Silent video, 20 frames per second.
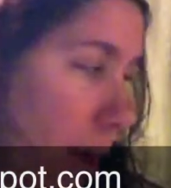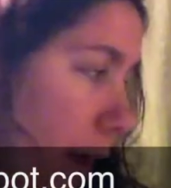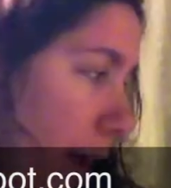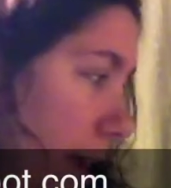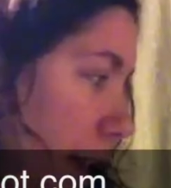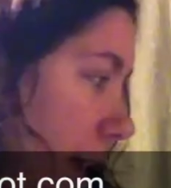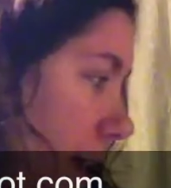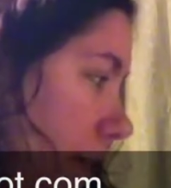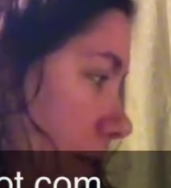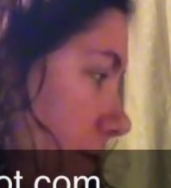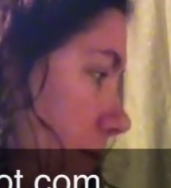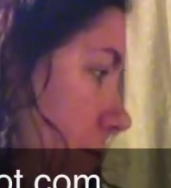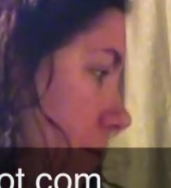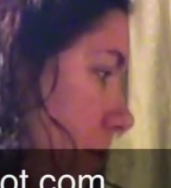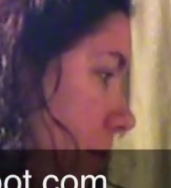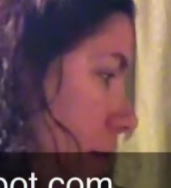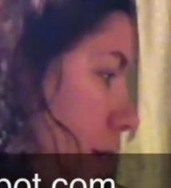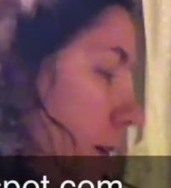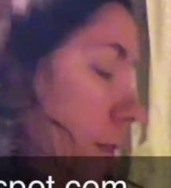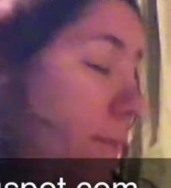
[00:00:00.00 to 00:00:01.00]
I have
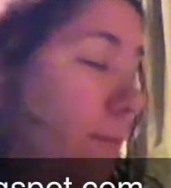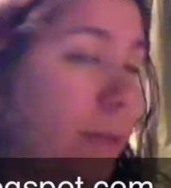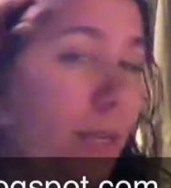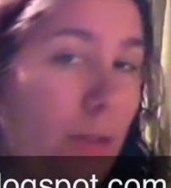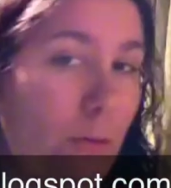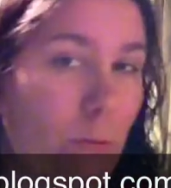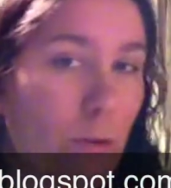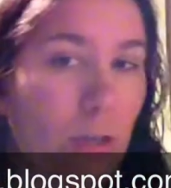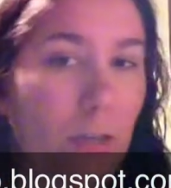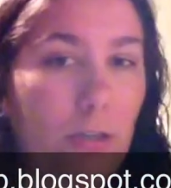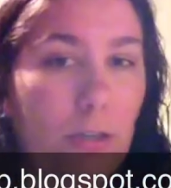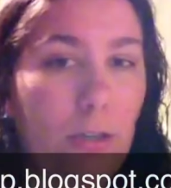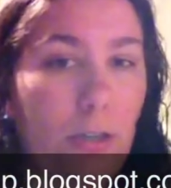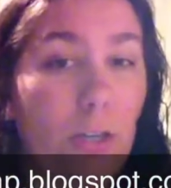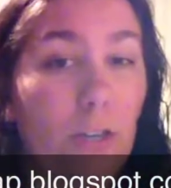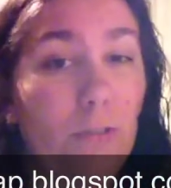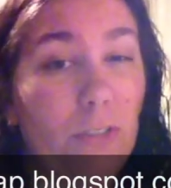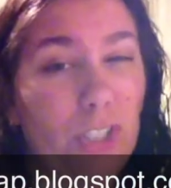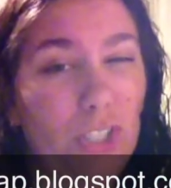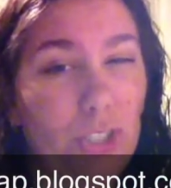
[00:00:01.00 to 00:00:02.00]
a mini one, an
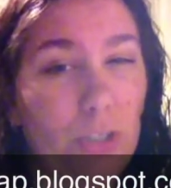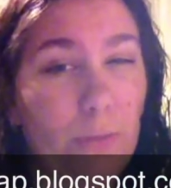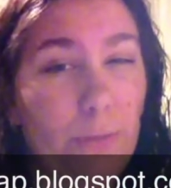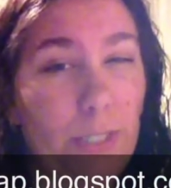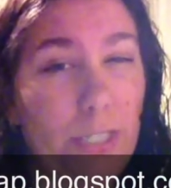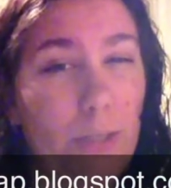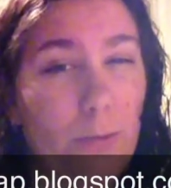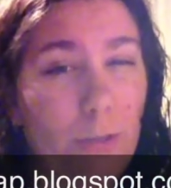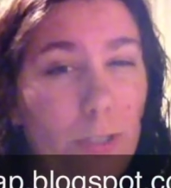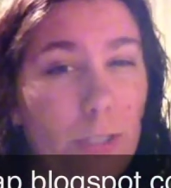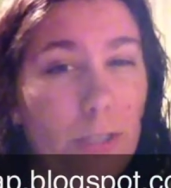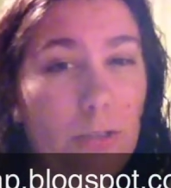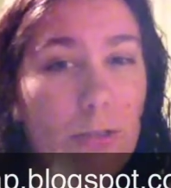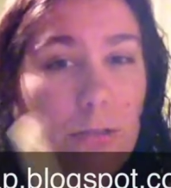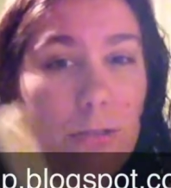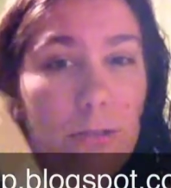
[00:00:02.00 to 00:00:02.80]
original mini one.